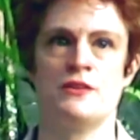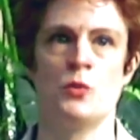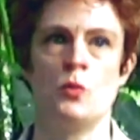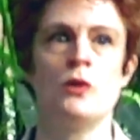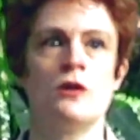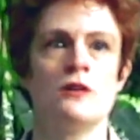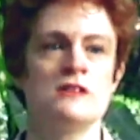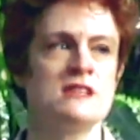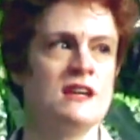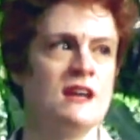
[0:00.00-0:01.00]
in the
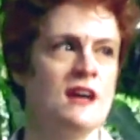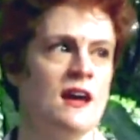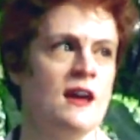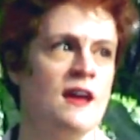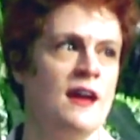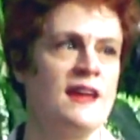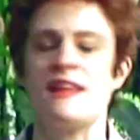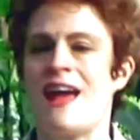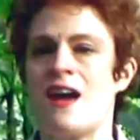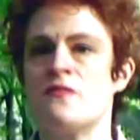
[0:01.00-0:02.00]
world. And
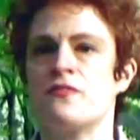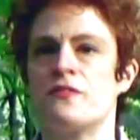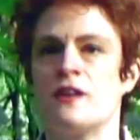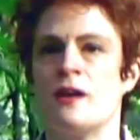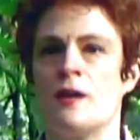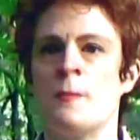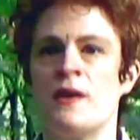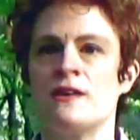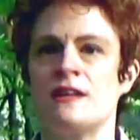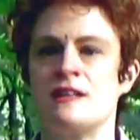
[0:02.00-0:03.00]
they have
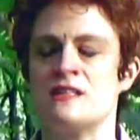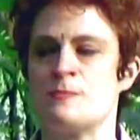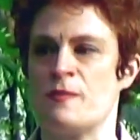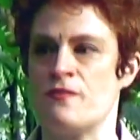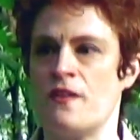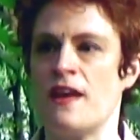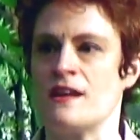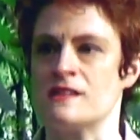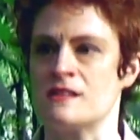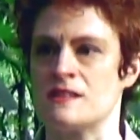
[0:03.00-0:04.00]
American
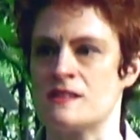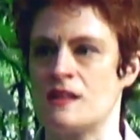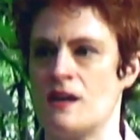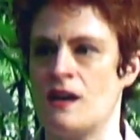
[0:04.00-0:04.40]
fans.